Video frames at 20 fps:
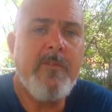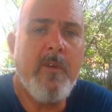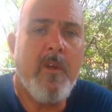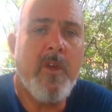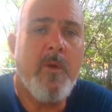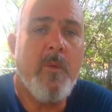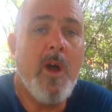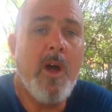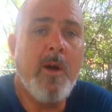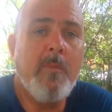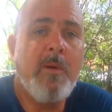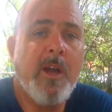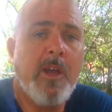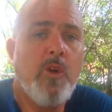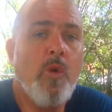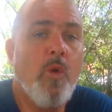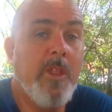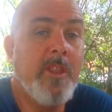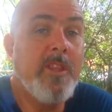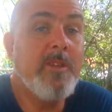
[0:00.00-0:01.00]
very well by
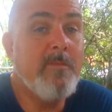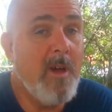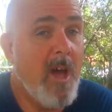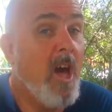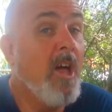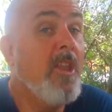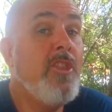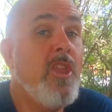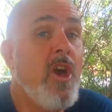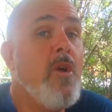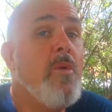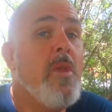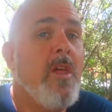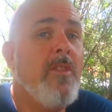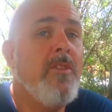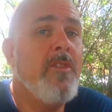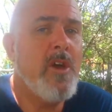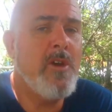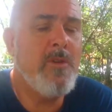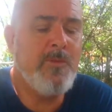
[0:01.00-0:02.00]
calling them unknown
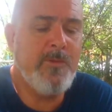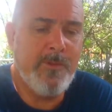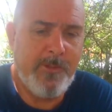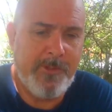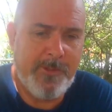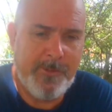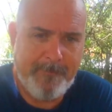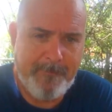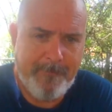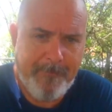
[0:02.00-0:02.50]
unknowns.